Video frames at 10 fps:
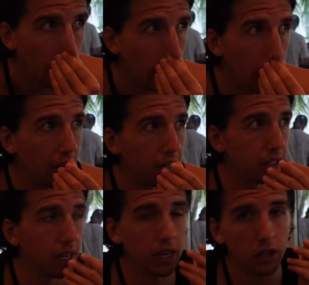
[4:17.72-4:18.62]
And
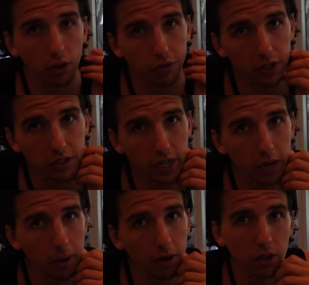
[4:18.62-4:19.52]
yeah, good first day in
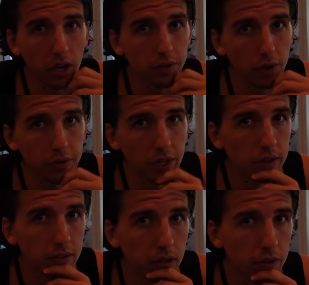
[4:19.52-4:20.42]
America. I loved it.
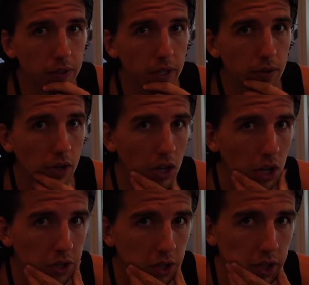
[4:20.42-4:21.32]
Loved it. Got a
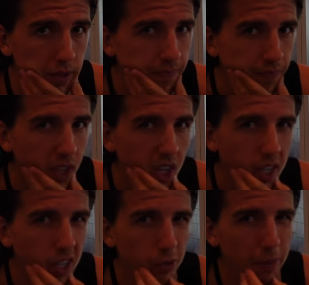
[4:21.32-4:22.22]
lot done.
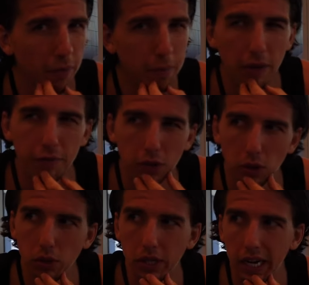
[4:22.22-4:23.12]
There'll be a bit of
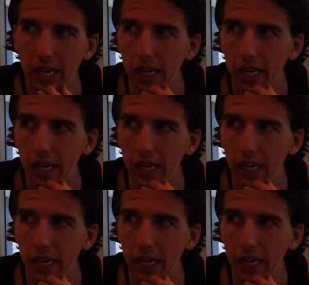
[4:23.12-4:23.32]
food and